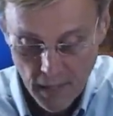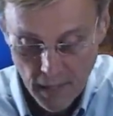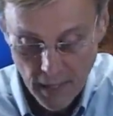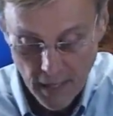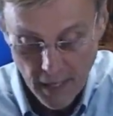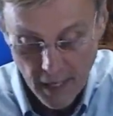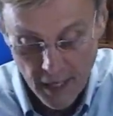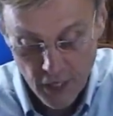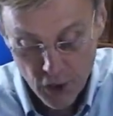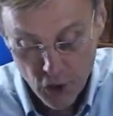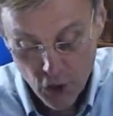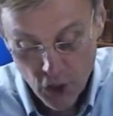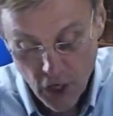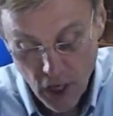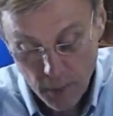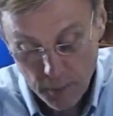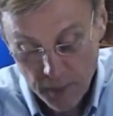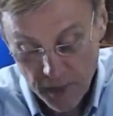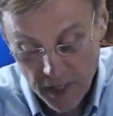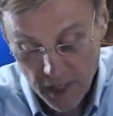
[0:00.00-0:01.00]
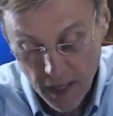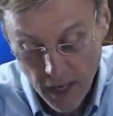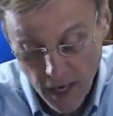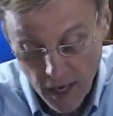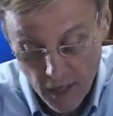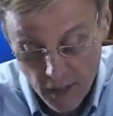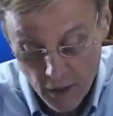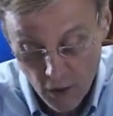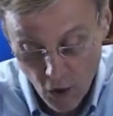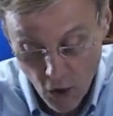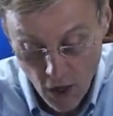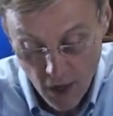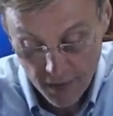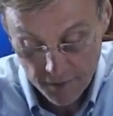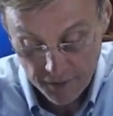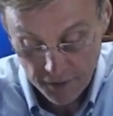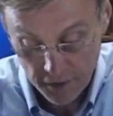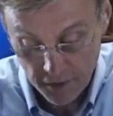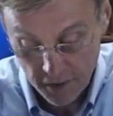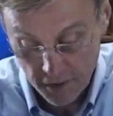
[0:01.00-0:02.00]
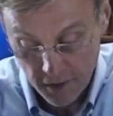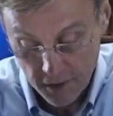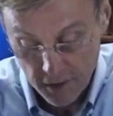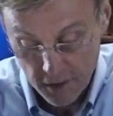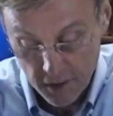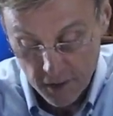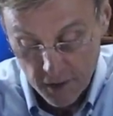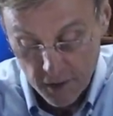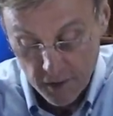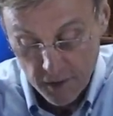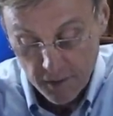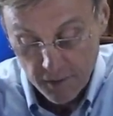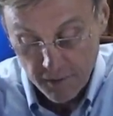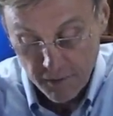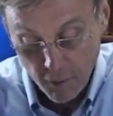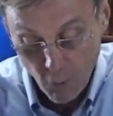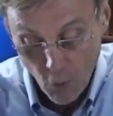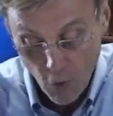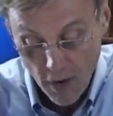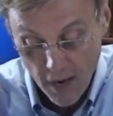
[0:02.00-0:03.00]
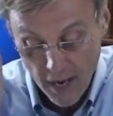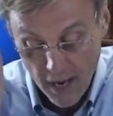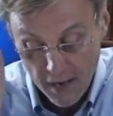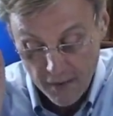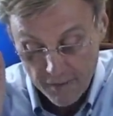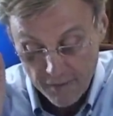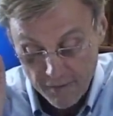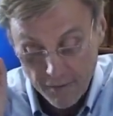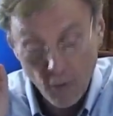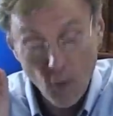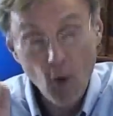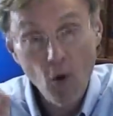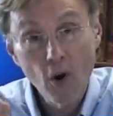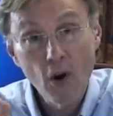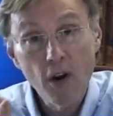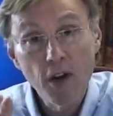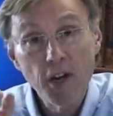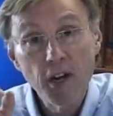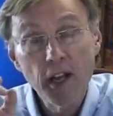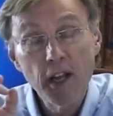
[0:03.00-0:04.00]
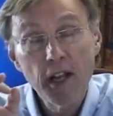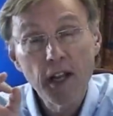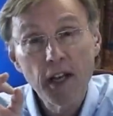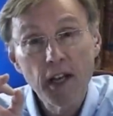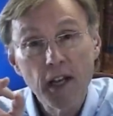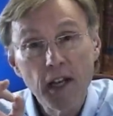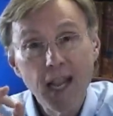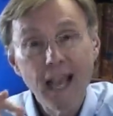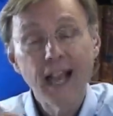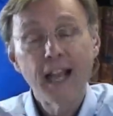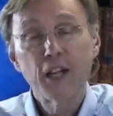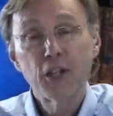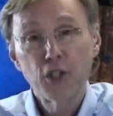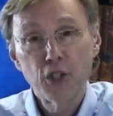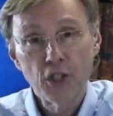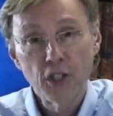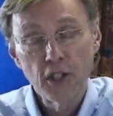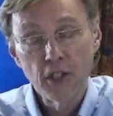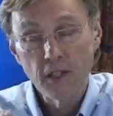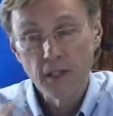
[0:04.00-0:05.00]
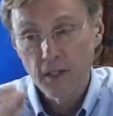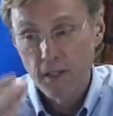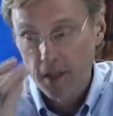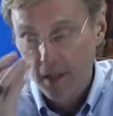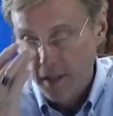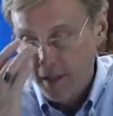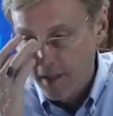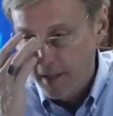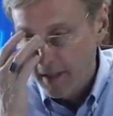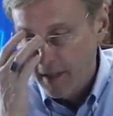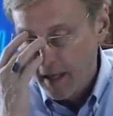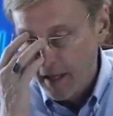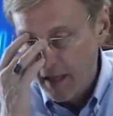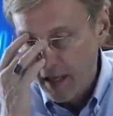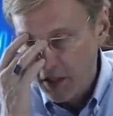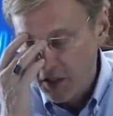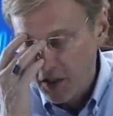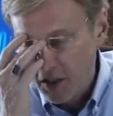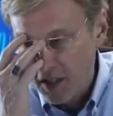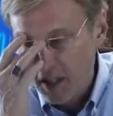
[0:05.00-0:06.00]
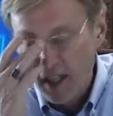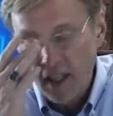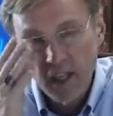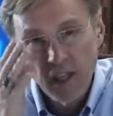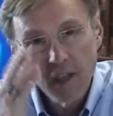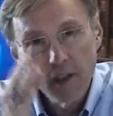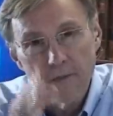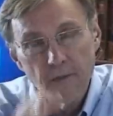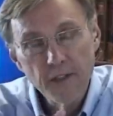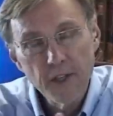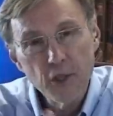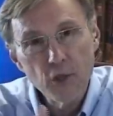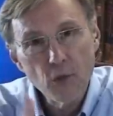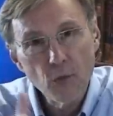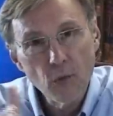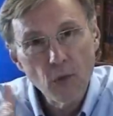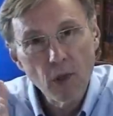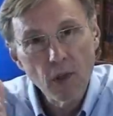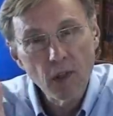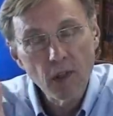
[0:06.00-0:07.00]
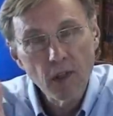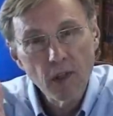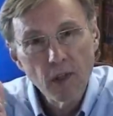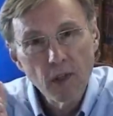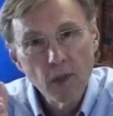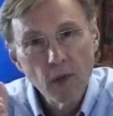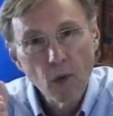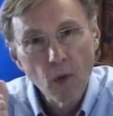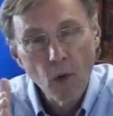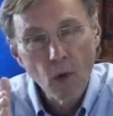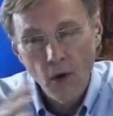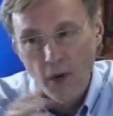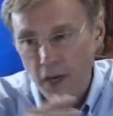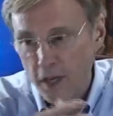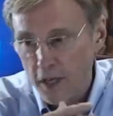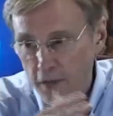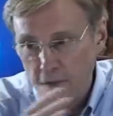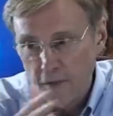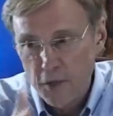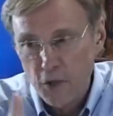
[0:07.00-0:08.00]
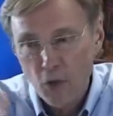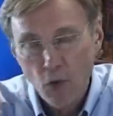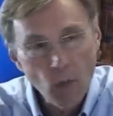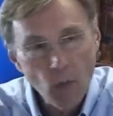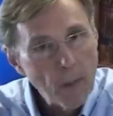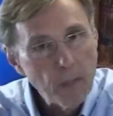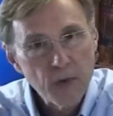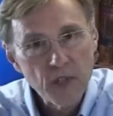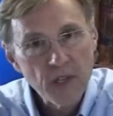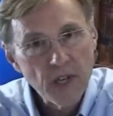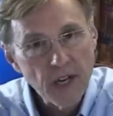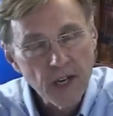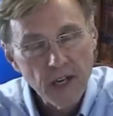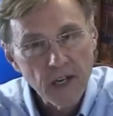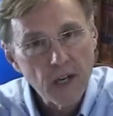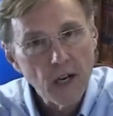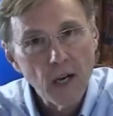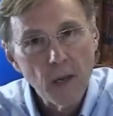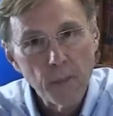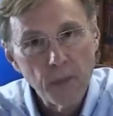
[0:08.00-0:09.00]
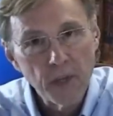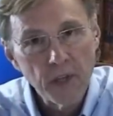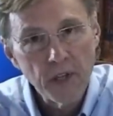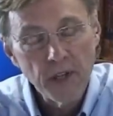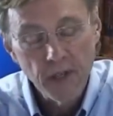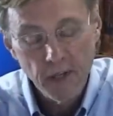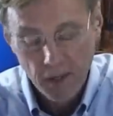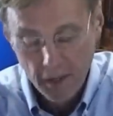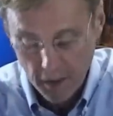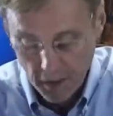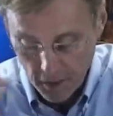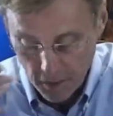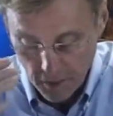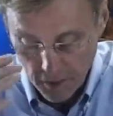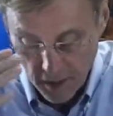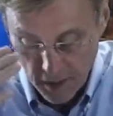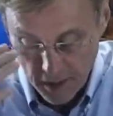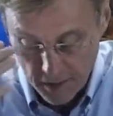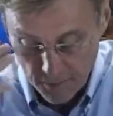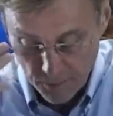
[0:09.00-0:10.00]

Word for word: It shall be unlawful for a foreign national. Now that's an individual or an individual representing a company, right?